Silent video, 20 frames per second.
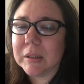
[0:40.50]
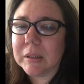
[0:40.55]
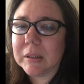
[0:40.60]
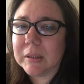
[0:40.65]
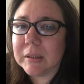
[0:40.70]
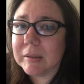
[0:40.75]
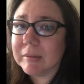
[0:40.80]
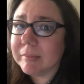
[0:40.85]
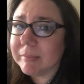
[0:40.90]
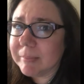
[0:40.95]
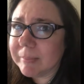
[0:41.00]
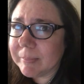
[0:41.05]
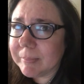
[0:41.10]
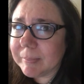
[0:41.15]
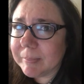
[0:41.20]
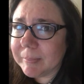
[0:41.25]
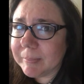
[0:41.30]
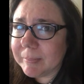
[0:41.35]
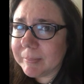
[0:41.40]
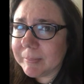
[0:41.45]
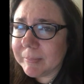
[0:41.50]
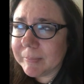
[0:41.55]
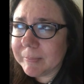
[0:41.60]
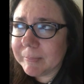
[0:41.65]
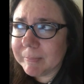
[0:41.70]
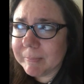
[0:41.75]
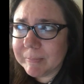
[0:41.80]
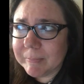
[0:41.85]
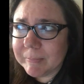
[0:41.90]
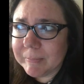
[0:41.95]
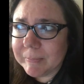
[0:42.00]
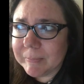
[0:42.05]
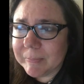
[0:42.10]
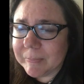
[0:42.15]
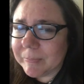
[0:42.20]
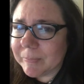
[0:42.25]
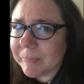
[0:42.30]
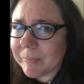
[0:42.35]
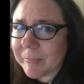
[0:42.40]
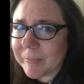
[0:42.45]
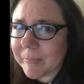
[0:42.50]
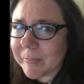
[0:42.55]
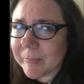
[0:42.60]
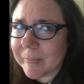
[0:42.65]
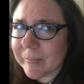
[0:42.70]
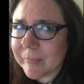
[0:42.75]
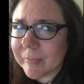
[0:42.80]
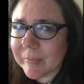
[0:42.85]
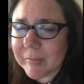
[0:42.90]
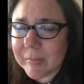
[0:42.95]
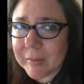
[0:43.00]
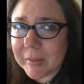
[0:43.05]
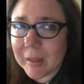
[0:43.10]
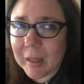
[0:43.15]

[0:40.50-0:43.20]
[no speech]